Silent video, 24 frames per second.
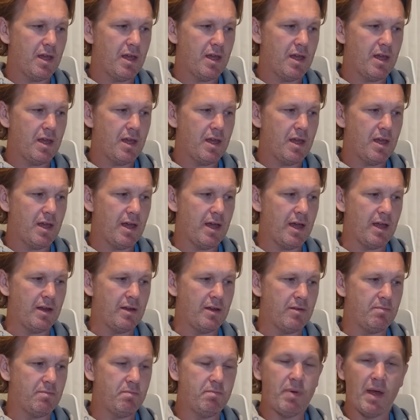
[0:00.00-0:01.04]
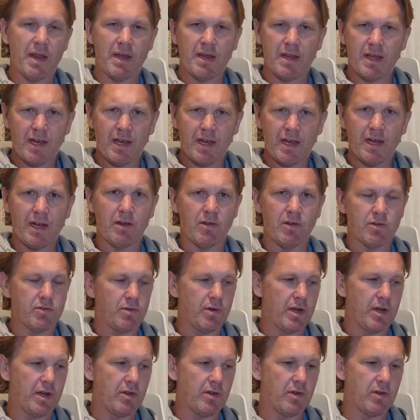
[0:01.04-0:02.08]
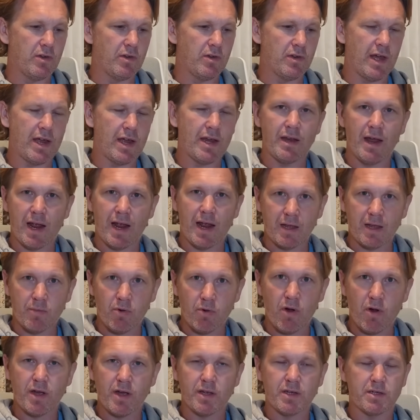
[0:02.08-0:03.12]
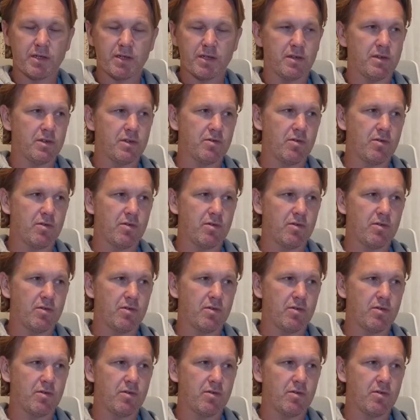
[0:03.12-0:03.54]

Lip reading: Ben Healy looks really good. And Ali Price at scrum